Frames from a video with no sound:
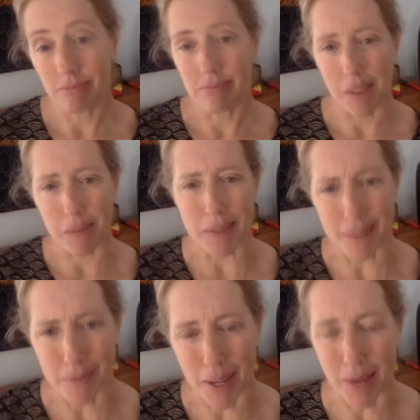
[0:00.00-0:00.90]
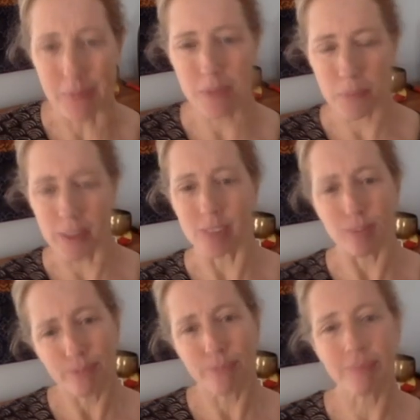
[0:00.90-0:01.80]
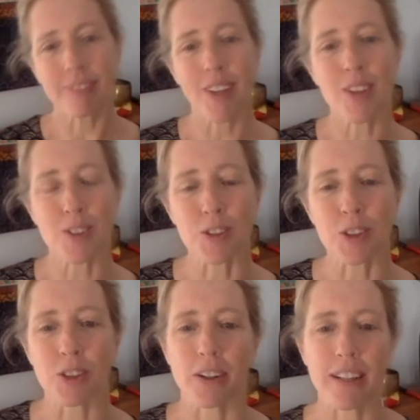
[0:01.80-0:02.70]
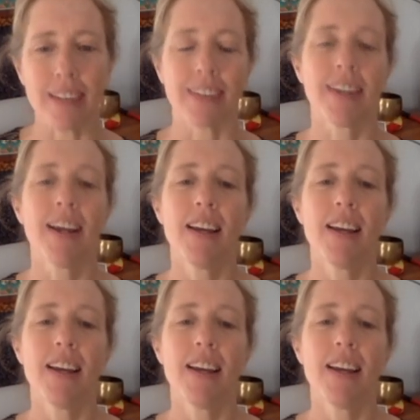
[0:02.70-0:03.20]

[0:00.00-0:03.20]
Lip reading: Maybe sometimes, but not so sure either.